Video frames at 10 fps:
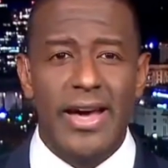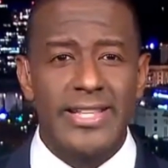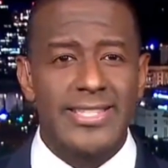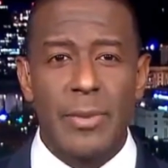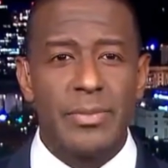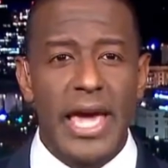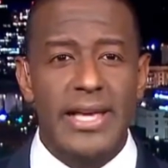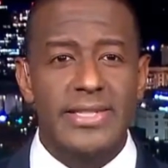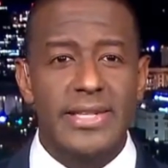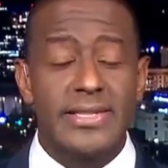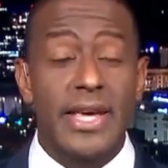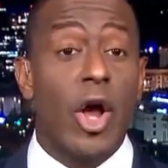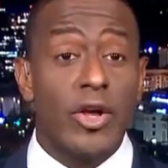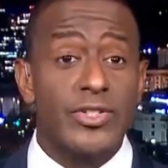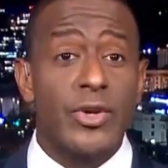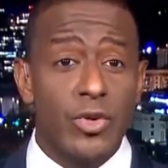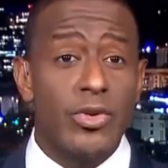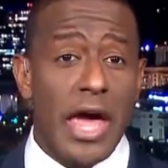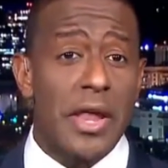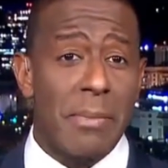in some cases. And also, you
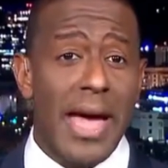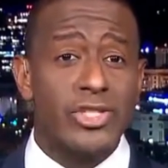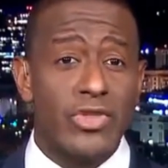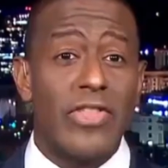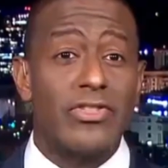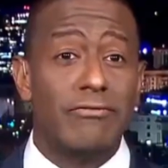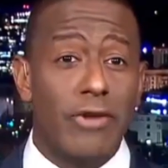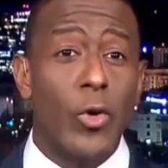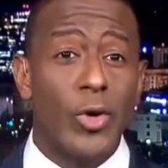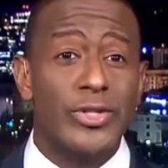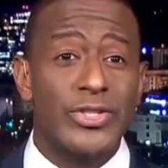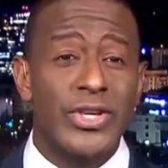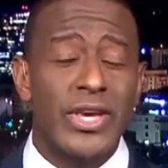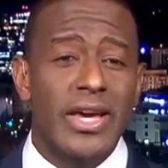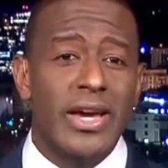got to imagine that the voters